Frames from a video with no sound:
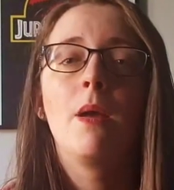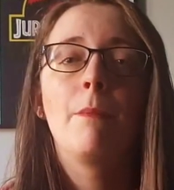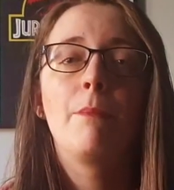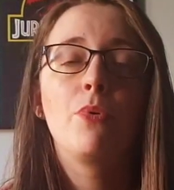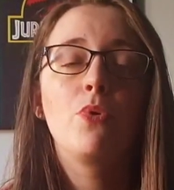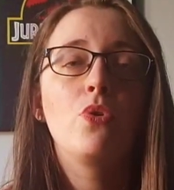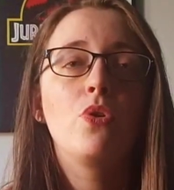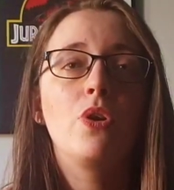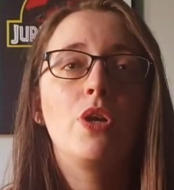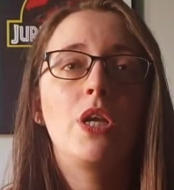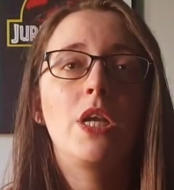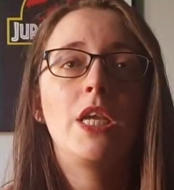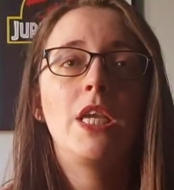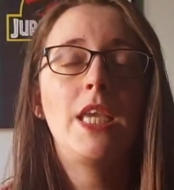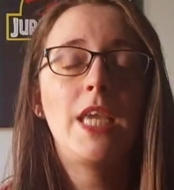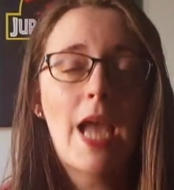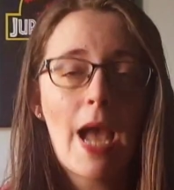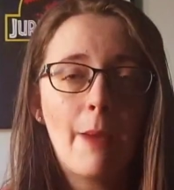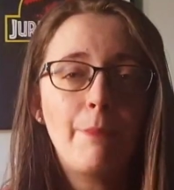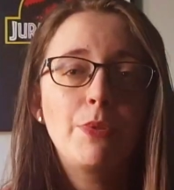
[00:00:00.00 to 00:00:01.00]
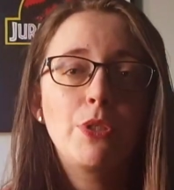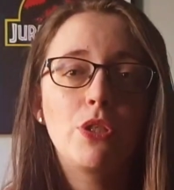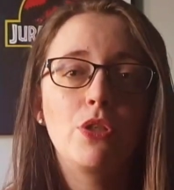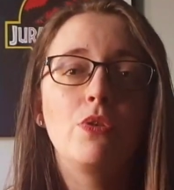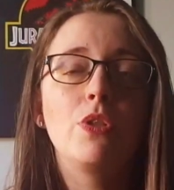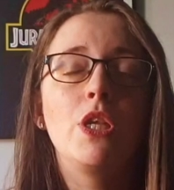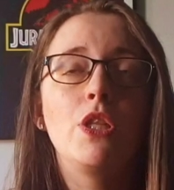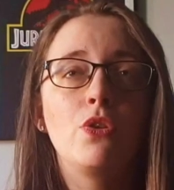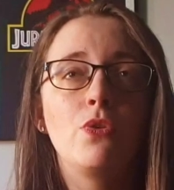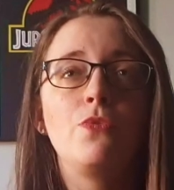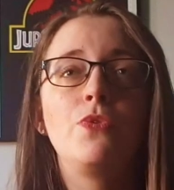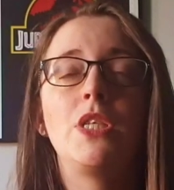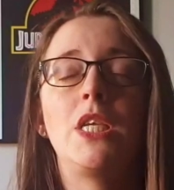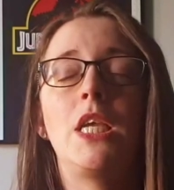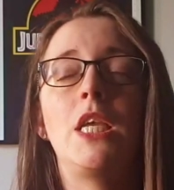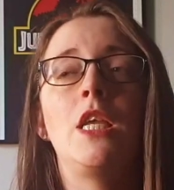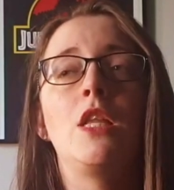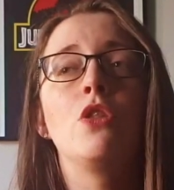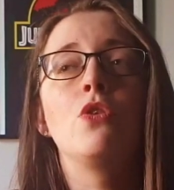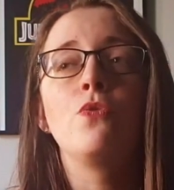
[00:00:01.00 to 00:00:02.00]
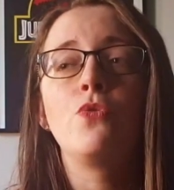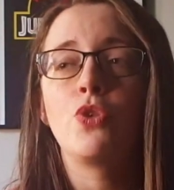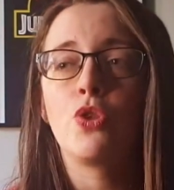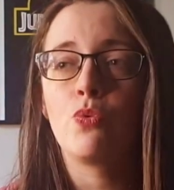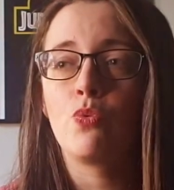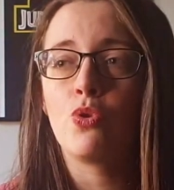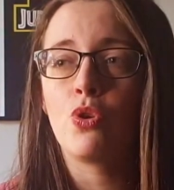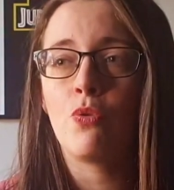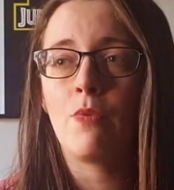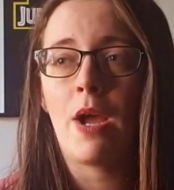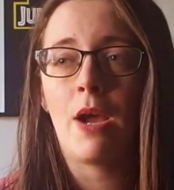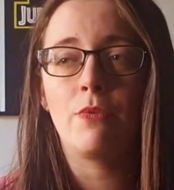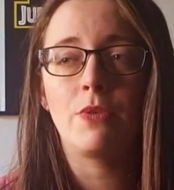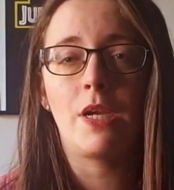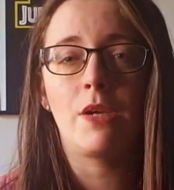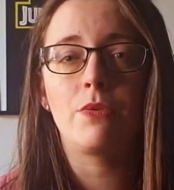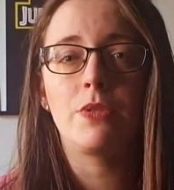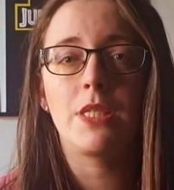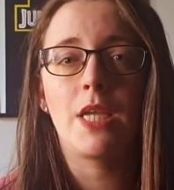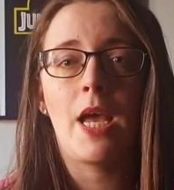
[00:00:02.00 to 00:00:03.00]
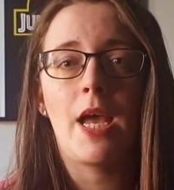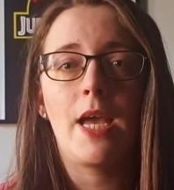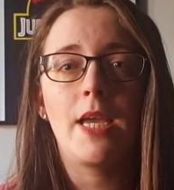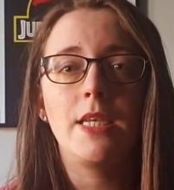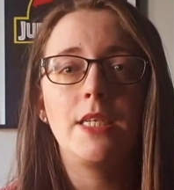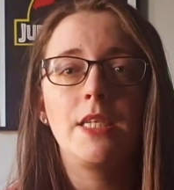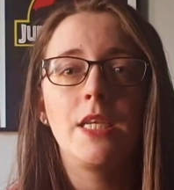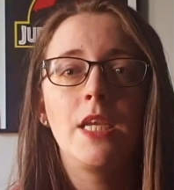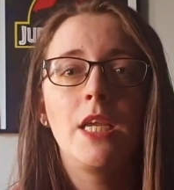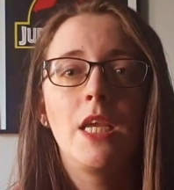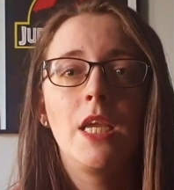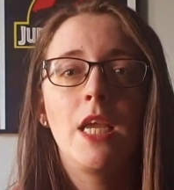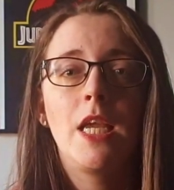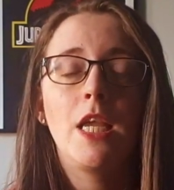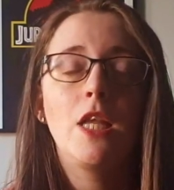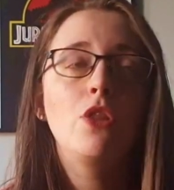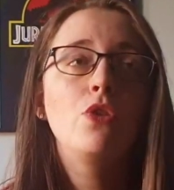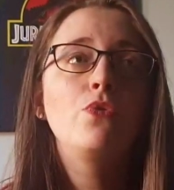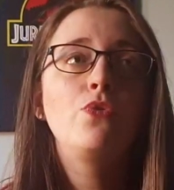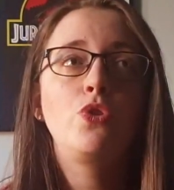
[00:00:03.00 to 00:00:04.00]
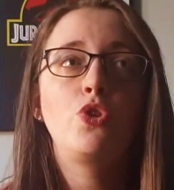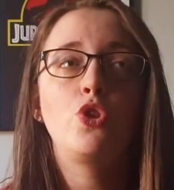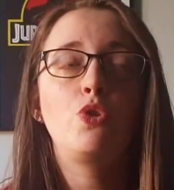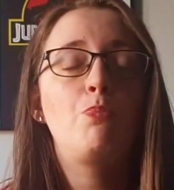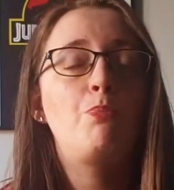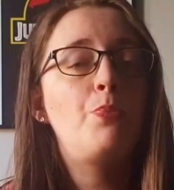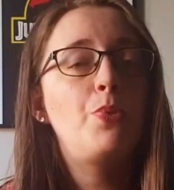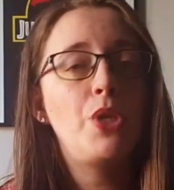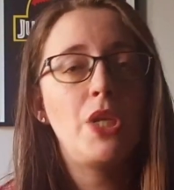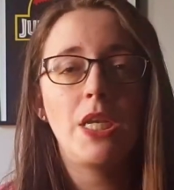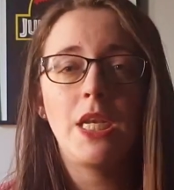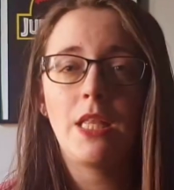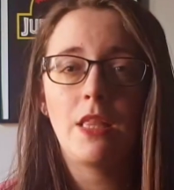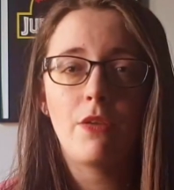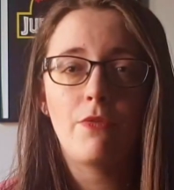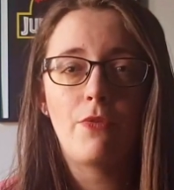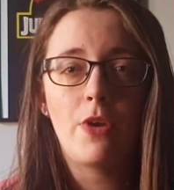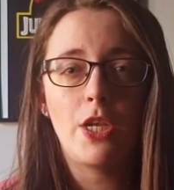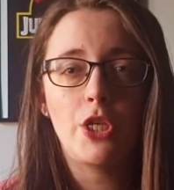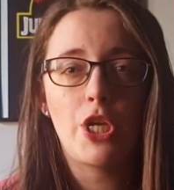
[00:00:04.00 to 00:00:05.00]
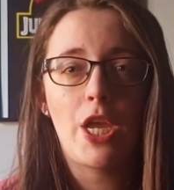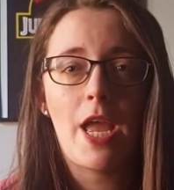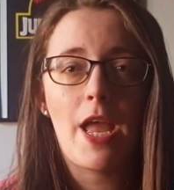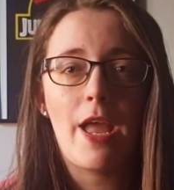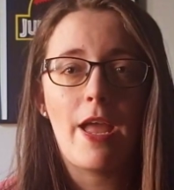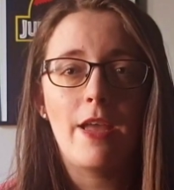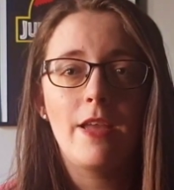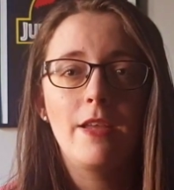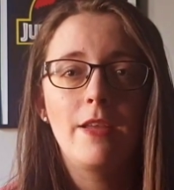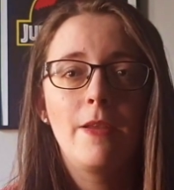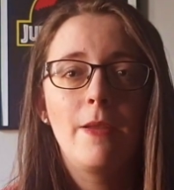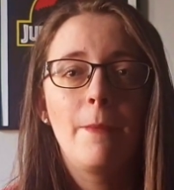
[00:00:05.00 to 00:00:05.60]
But he absolutely loves it. He loves to run around outside. He loves just being in the fresh air.